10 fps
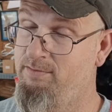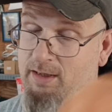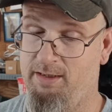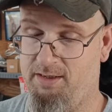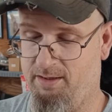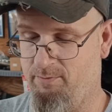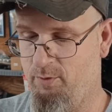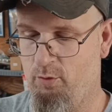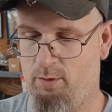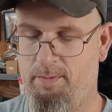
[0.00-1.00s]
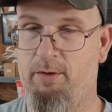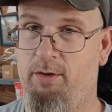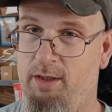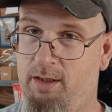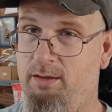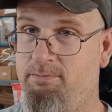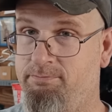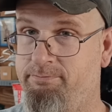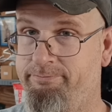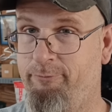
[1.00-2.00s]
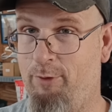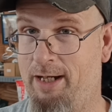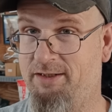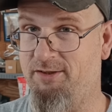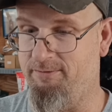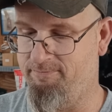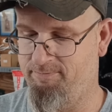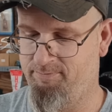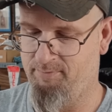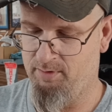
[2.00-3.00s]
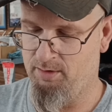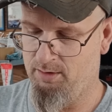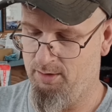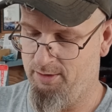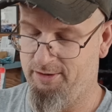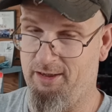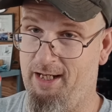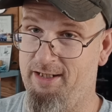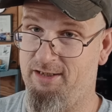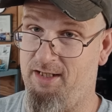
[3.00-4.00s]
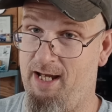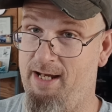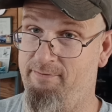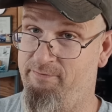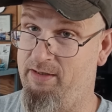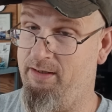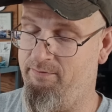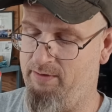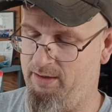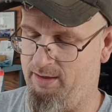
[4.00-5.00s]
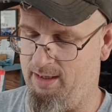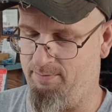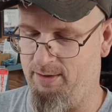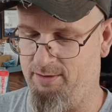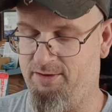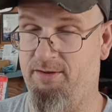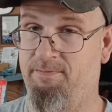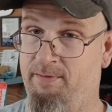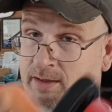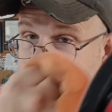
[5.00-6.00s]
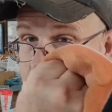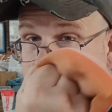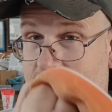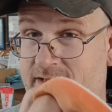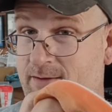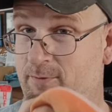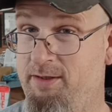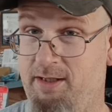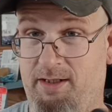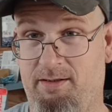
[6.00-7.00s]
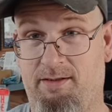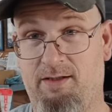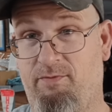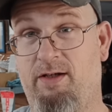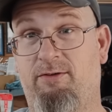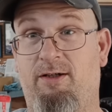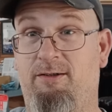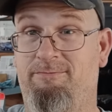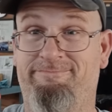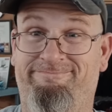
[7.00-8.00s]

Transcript: I said, orbital waxer slash light, very, very light polisher. I'll tell you one thing, this Velcro